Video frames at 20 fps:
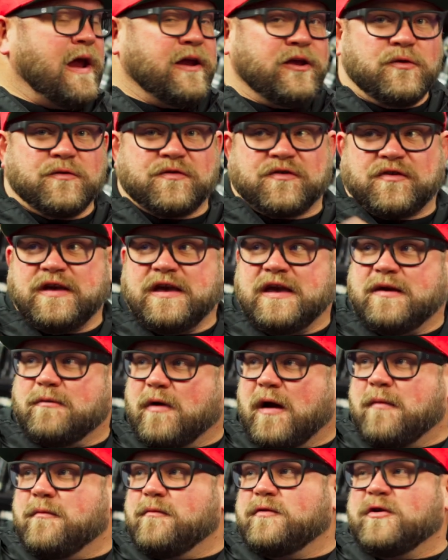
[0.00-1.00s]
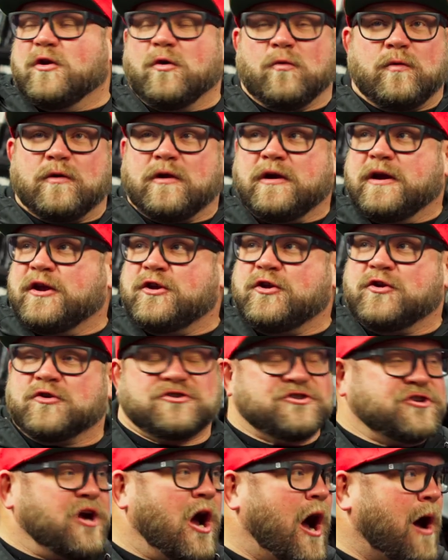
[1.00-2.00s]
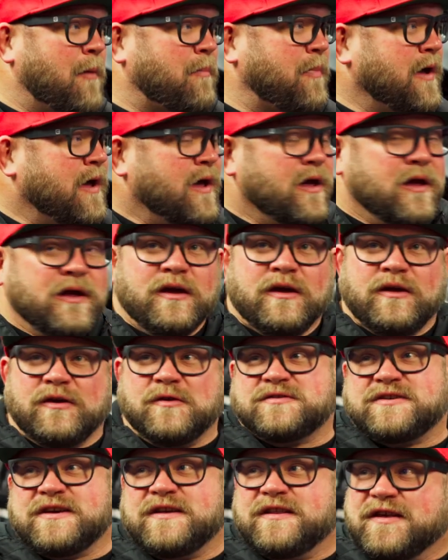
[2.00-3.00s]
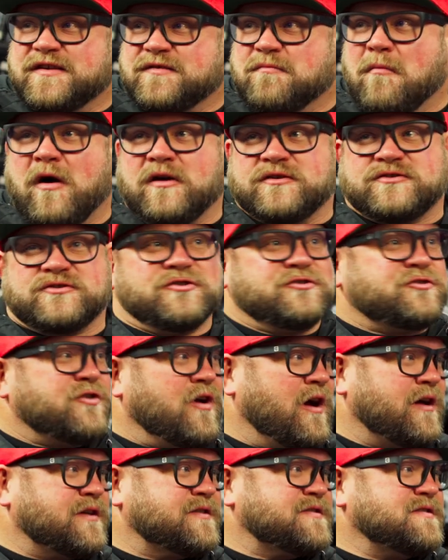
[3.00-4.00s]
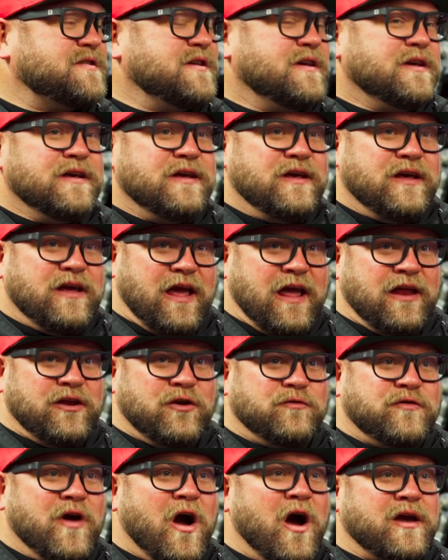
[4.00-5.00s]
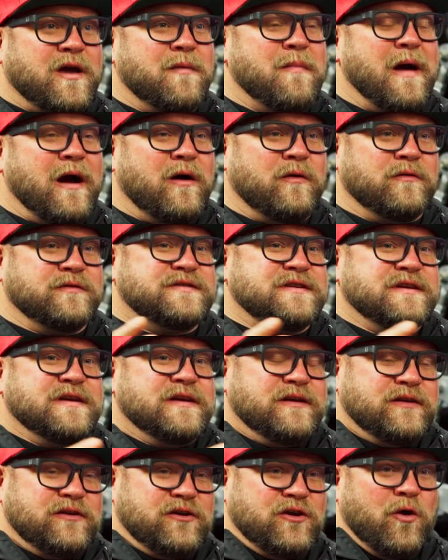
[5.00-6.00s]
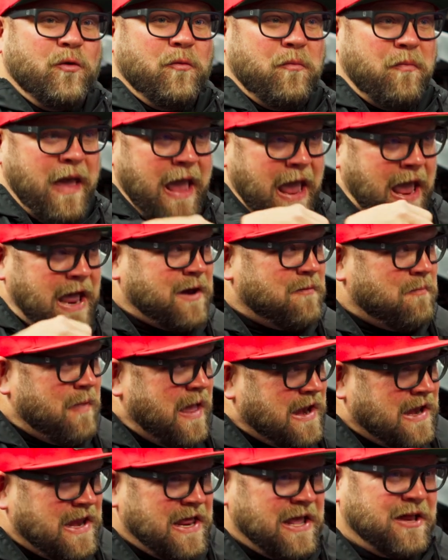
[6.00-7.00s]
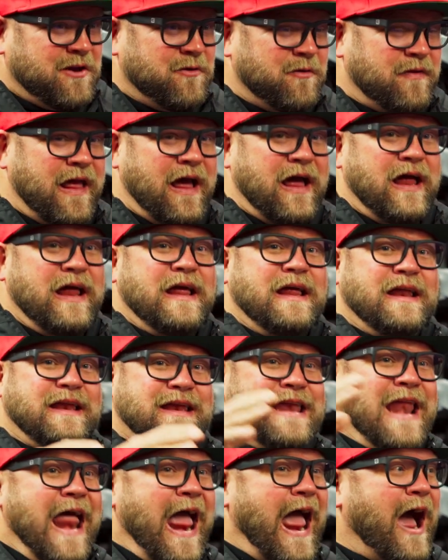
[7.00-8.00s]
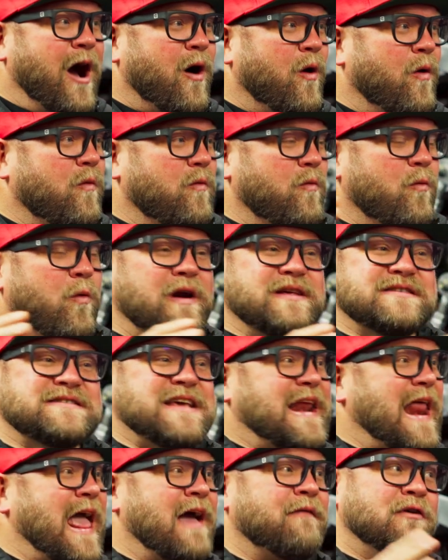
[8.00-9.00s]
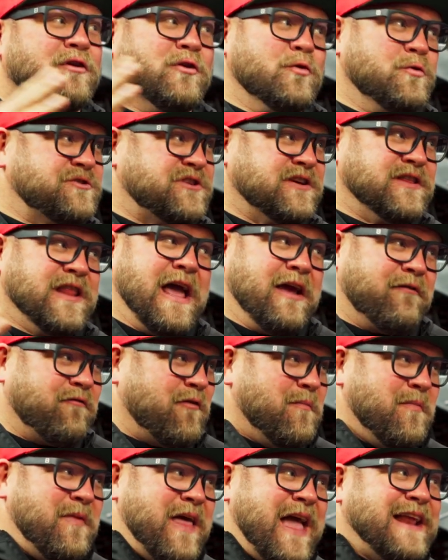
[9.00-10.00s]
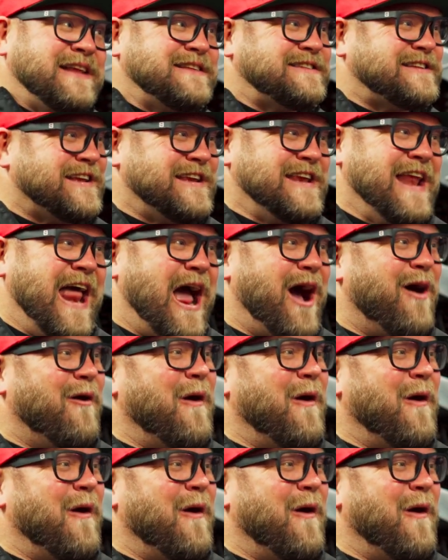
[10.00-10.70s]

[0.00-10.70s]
You see, we're in your shop. Yeah. You see these monster trucks, and you talk about, hand bending and doing that. Now, what is that evolution like from then to now?